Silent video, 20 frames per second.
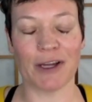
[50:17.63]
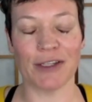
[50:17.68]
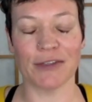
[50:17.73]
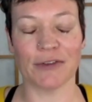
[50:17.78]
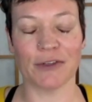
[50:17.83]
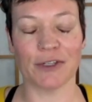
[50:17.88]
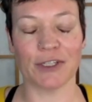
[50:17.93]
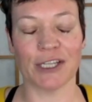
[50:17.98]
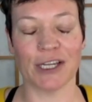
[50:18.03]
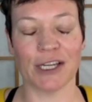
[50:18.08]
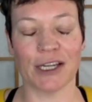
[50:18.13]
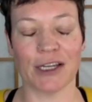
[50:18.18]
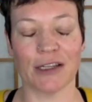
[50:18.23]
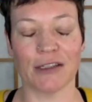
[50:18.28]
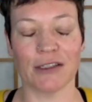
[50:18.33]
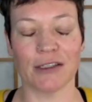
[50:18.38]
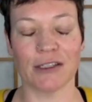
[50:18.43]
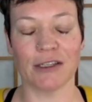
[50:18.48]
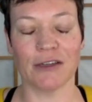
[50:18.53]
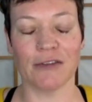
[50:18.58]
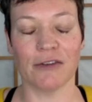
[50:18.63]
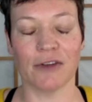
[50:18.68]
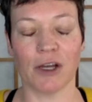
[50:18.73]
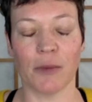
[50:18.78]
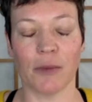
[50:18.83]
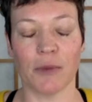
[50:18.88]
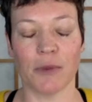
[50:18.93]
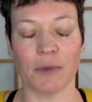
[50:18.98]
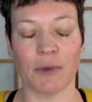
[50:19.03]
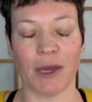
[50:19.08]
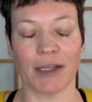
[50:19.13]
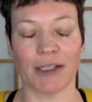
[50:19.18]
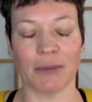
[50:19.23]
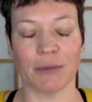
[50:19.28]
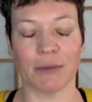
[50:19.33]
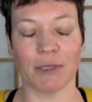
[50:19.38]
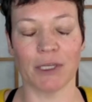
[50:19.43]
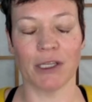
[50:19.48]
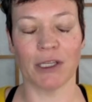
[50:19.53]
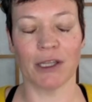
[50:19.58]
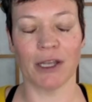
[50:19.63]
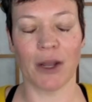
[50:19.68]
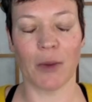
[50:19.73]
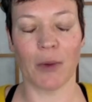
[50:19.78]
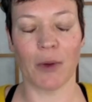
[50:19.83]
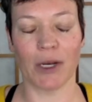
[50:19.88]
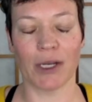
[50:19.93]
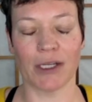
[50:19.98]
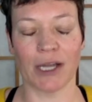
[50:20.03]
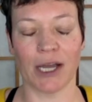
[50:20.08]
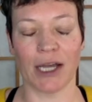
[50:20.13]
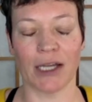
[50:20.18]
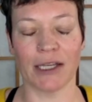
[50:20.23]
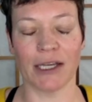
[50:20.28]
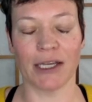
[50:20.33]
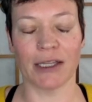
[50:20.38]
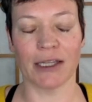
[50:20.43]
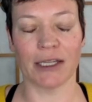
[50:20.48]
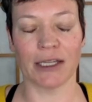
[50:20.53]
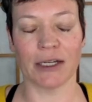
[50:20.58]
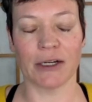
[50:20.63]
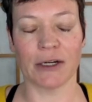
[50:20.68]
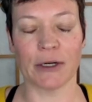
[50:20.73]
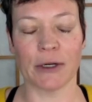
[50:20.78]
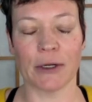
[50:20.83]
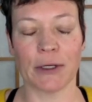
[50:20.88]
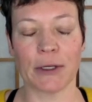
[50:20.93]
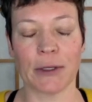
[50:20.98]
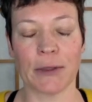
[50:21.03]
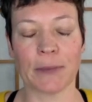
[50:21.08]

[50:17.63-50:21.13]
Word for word: eyes for a second and see if it comes back to me that i wanted to highlight there